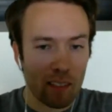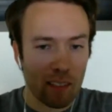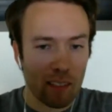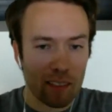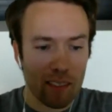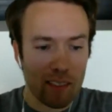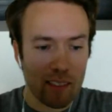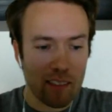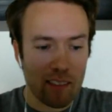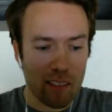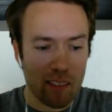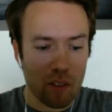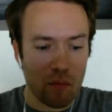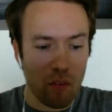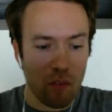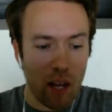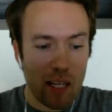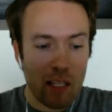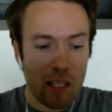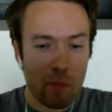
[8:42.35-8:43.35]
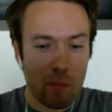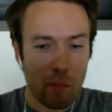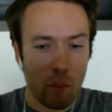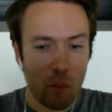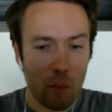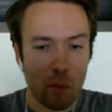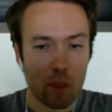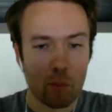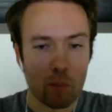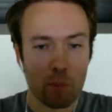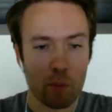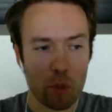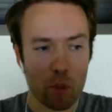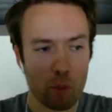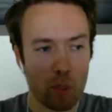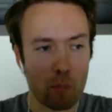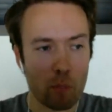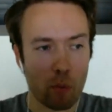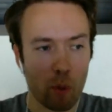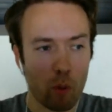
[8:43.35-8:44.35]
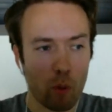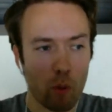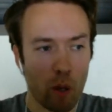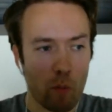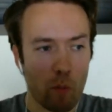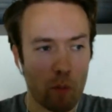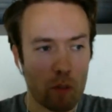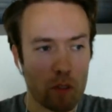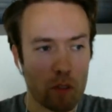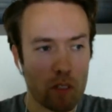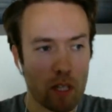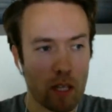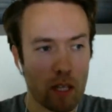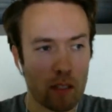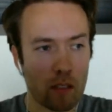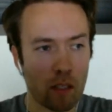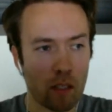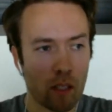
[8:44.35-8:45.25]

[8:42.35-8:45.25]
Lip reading: Like, this is a dividing point between programmers, that